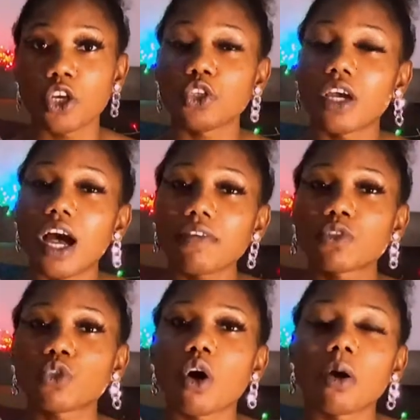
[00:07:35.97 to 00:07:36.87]
you
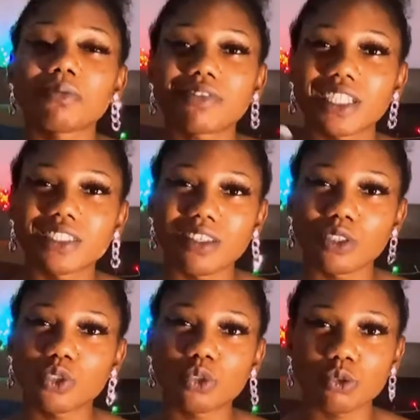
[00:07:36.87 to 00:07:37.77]
have to upgrade
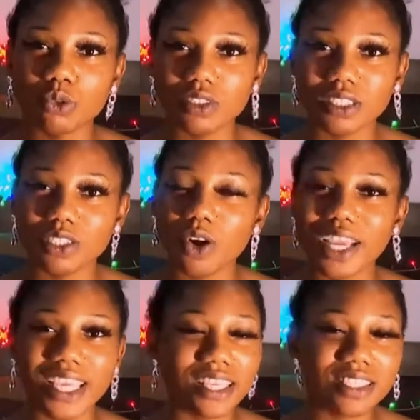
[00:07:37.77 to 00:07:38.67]
your tools,
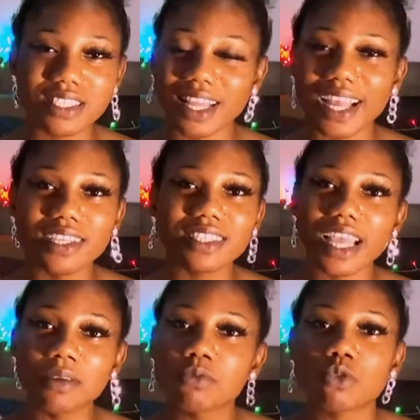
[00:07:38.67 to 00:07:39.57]
your kits, like
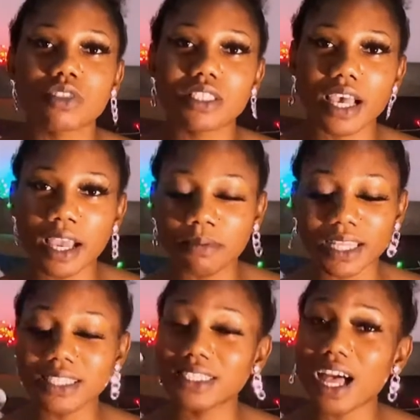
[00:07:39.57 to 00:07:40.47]
time to time.
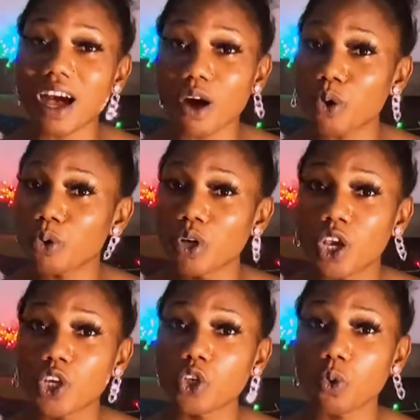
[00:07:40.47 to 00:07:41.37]
That is how
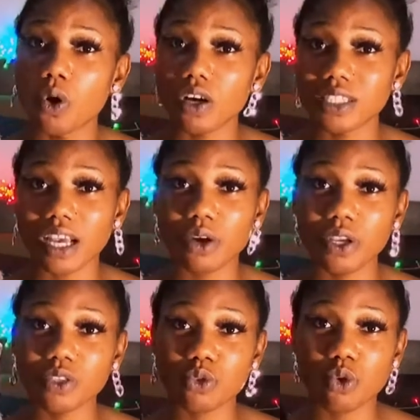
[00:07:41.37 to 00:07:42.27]
your works are
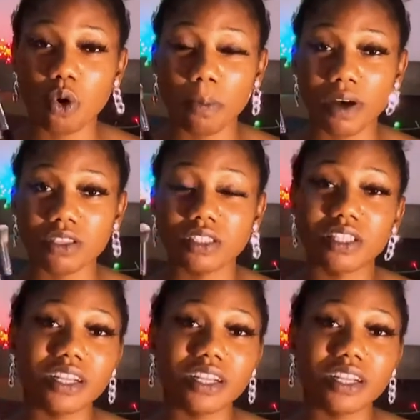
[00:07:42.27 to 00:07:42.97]
going to come out.